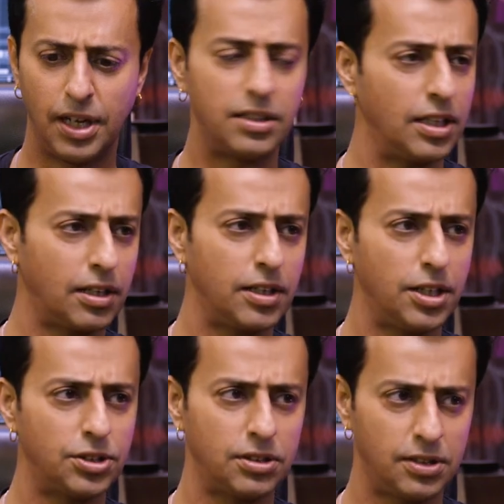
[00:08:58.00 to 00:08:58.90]
right
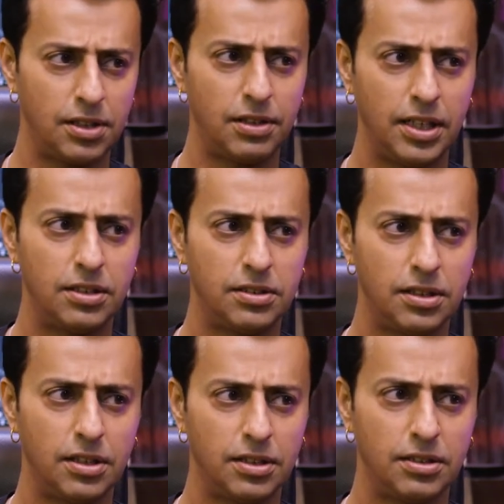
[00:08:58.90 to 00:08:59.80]
inclination, the right
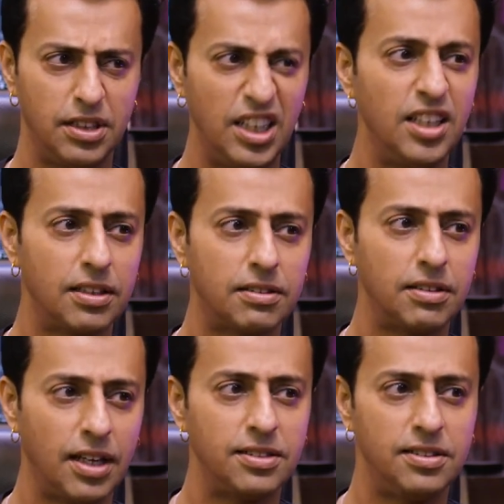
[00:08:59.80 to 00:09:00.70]
niyat,
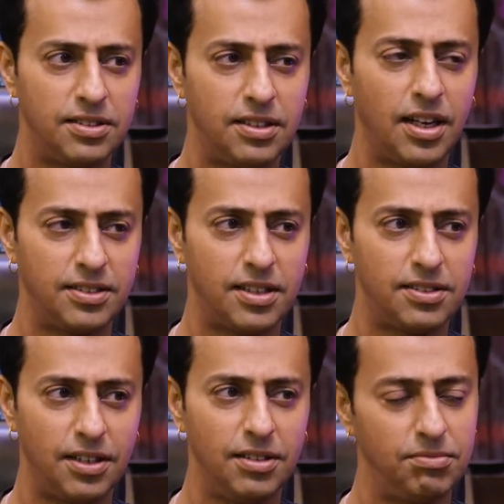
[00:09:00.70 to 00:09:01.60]
as I
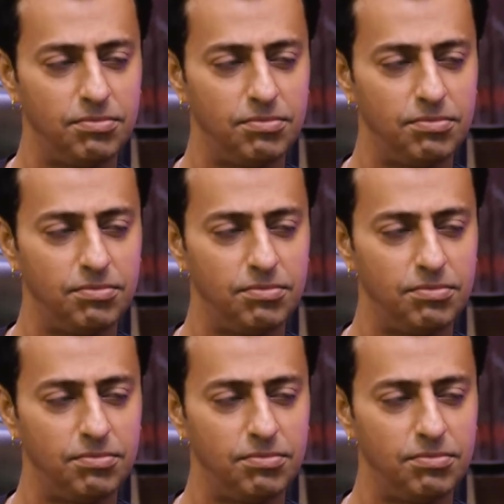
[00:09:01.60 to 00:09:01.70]
say.